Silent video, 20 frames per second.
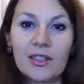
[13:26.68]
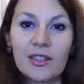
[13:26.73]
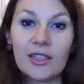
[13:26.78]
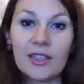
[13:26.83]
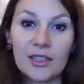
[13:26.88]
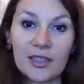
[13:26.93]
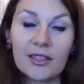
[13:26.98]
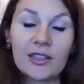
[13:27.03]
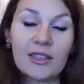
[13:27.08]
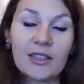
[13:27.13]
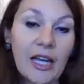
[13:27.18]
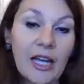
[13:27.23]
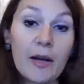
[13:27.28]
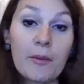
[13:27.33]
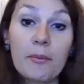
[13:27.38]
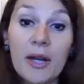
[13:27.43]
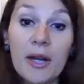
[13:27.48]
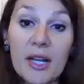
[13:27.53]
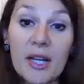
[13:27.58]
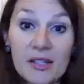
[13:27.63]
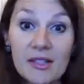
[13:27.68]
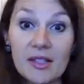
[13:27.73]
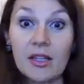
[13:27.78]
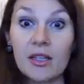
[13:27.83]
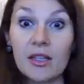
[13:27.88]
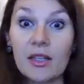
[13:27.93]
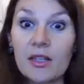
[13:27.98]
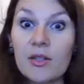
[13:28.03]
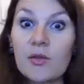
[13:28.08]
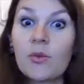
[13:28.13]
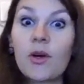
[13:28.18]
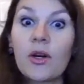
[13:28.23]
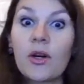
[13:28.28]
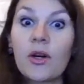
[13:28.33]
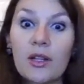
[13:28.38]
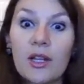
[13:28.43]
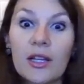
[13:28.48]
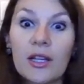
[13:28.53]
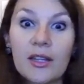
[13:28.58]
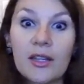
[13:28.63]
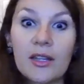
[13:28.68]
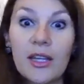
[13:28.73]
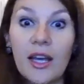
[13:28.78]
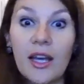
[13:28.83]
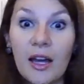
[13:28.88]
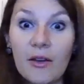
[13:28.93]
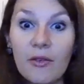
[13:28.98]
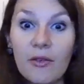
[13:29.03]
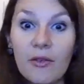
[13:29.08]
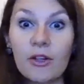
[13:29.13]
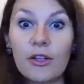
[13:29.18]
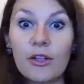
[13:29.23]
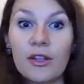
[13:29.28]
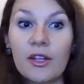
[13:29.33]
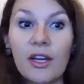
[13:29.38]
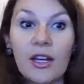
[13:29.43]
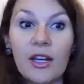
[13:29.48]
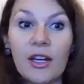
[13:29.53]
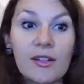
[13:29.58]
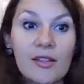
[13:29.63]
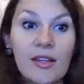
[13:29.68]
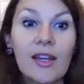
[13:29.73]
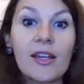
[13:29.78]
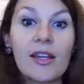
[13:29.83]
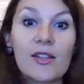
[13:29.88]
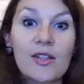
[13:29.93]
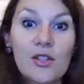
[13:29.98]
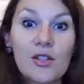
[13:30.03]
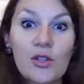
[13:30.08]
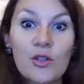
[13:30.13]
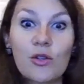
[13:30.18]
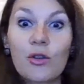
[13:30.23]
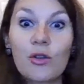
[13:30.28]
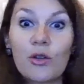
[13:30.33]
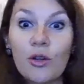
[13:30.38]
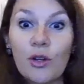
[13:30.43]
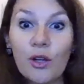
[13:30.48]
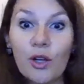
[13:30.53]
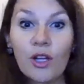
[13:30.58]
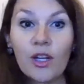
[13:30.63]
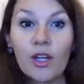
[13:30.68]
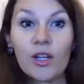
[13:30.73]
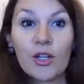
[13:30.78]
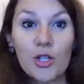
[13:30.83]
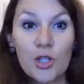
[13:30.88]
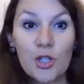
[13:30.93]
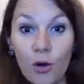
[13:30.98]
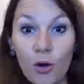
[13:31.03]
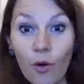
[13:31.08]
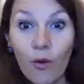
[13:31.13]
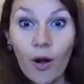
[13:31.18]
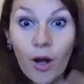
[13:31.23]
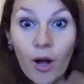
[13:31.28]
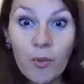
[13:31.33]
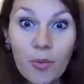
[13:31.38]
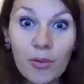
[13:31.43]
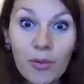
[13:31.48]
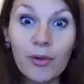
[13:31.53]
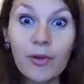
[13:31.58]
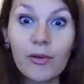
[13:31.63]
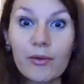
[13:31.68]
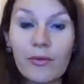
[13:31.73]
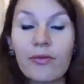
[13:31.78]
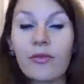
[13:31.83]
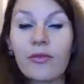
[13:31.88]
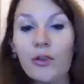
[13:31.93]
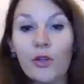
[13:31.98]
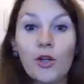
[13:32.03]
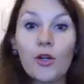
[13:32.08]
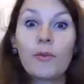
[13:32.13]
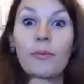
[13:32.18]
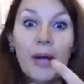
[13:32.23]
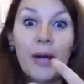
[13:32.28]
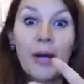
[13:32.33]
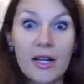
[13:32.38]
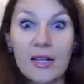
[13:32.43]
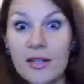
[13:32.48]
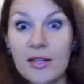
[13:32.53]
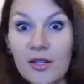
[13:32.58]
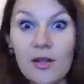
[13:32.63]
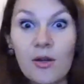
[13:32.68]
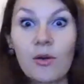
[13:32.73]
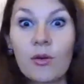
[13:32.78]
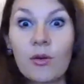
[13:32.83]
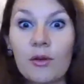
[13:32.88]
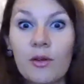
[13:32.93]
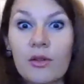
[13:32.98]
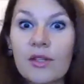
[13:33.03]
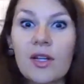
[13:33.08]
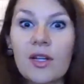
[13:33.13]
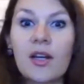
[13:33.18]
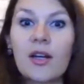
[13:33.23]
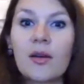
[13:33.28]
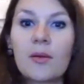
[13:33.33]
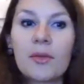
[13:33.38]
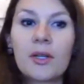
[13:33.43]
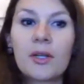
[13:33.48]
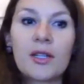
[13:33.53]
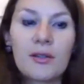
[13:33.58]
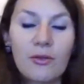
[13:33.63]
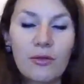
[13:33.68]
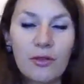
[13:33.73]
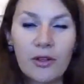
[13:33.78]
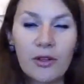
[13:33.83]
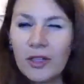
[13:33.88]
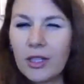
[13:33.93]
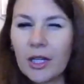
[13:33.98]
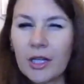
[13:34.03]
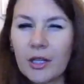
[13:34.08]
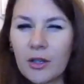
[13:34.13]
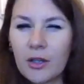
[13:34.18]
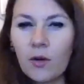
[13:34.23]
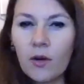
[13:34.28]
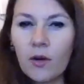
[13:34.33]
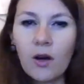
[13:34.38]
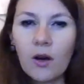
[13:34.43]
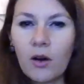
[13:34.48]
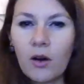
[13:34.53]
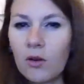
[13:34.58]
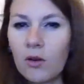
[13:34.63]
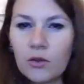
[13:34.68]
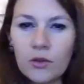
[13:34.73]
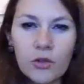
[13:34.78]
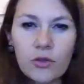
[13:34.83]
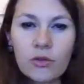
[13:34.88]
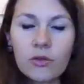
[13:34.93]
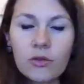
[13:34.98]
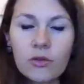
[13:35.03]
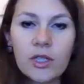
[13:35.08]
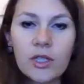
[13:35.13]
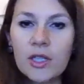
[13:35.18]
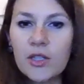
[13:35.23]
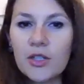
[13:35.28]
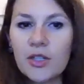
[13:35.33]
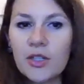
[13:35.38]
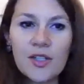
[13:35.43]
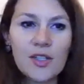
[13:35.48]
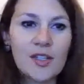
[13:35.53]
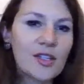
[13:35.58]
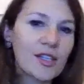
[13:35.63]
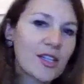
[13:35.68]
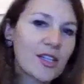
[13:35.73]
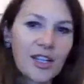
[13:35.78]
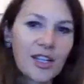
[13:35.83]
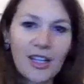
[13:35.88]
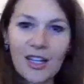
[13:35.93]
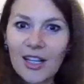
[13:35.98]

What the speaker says: Yeah, and masking as well, like the effort that it takes to show up with your mask all the time and feel like you can't truly just